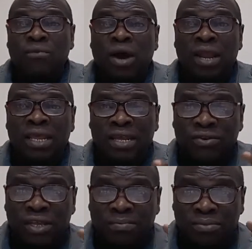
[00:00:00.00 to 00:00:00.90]

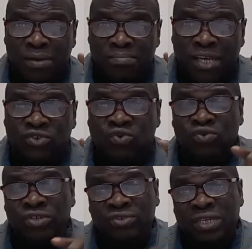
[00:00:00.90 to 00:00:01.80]
the best
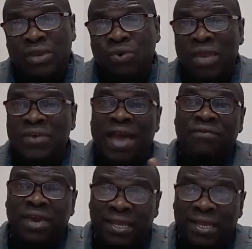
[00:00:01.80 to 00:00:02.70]
school district that you want, if you
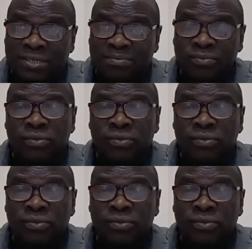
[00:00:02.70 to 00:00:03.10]
have kids,